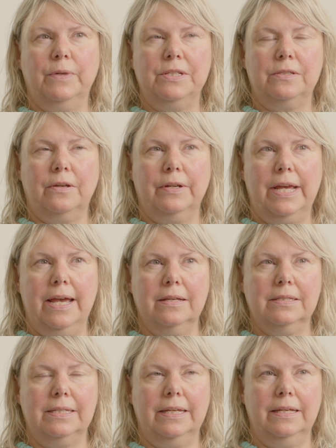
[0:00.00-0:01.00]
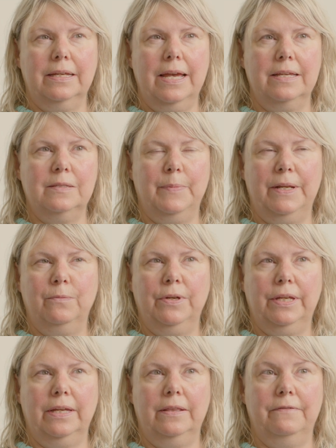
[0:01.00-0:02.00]
Westside Housing, has been
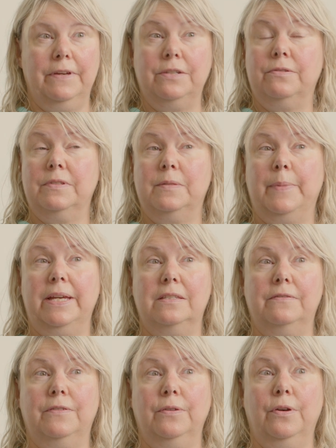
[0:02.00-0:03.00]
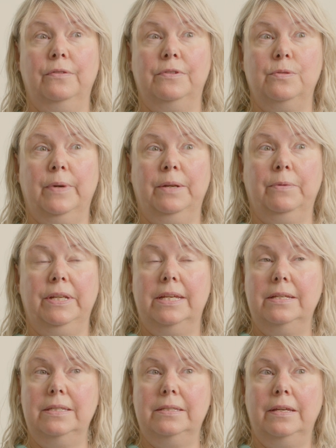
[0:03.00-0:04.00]
working in the veteran space for over 21
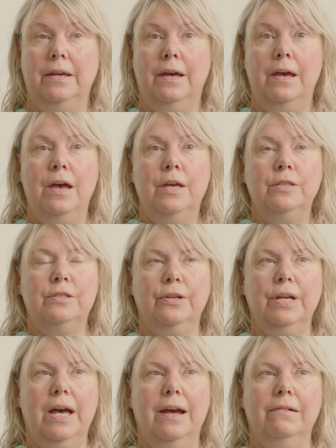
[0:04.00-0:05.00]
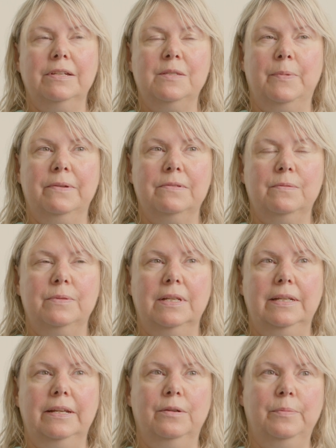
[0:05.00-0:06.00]
years. So our experience was a
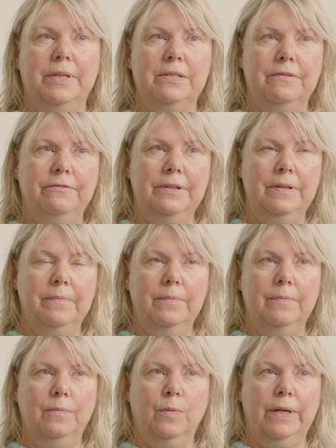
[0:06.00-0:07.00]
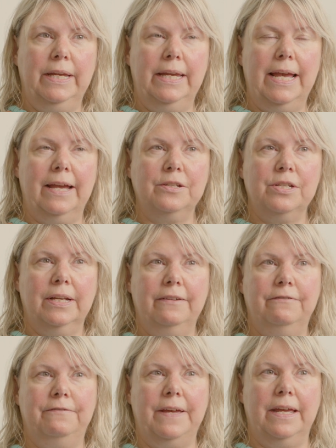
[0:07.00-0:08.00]
little bit different. We actually
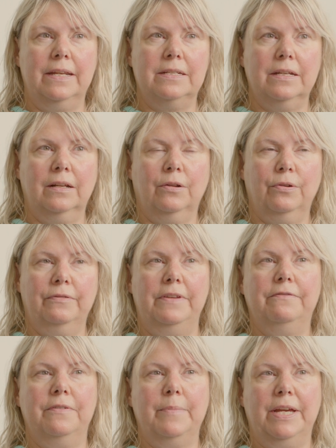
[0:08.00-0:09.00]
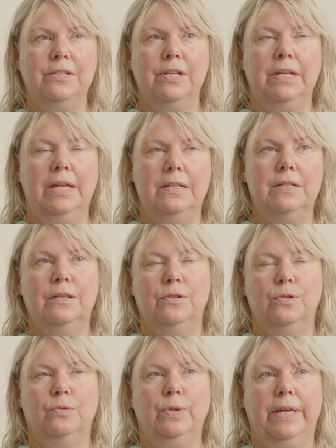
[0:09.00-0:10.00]
fed a lot of information into the
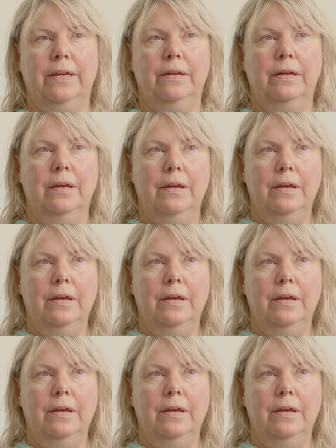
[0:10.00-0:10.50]
toolkit